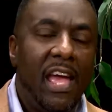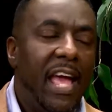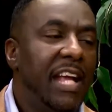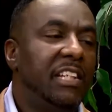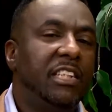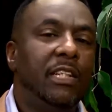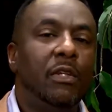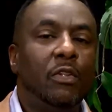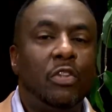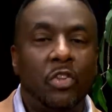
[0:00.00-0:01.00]
and she
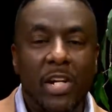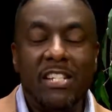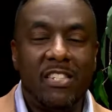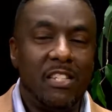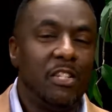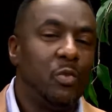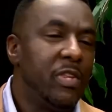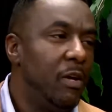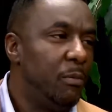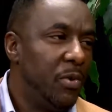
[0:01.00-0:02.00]
graces us with
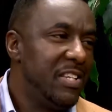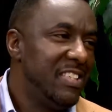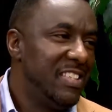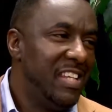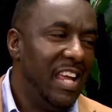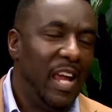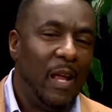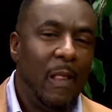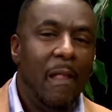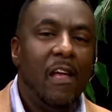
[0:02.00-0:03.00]
her presence
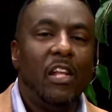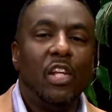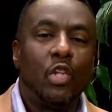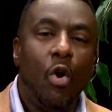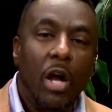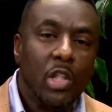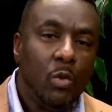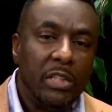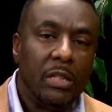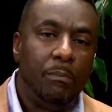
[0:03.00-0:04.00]
today to talk to
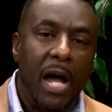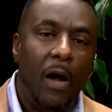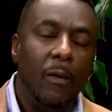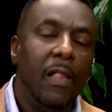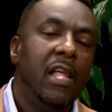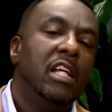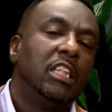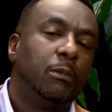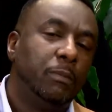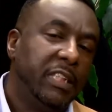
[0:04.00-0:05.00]
us about
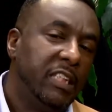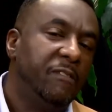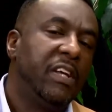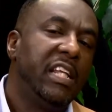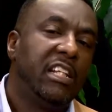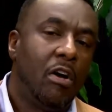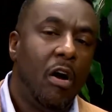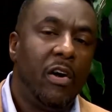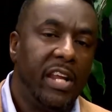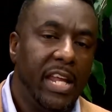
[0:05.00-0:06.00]
specifically
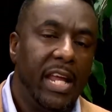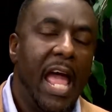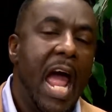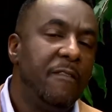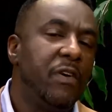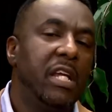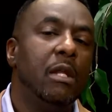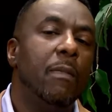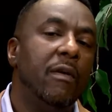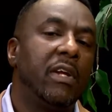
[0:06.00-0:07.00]
targeting African
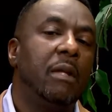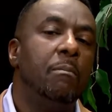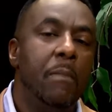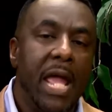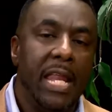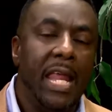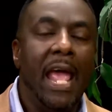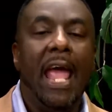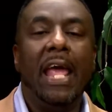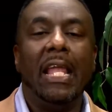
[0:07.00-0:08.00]
American men
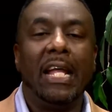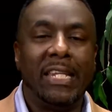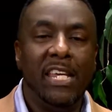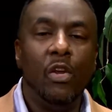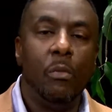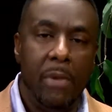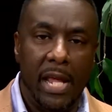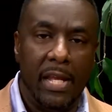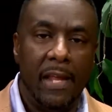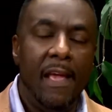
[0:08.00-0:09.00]
and Latino
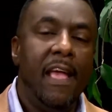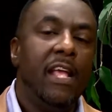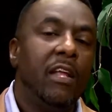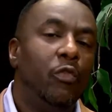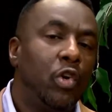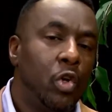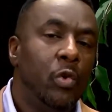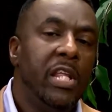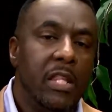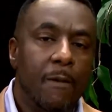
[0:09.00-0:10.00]
men,
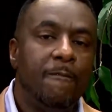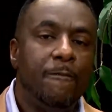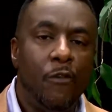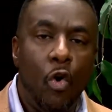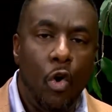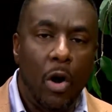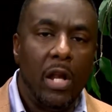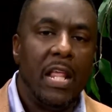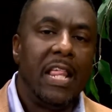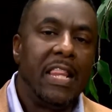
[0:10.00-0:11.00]
recruiting them for
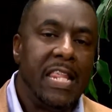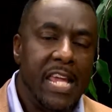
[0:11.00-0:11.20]
the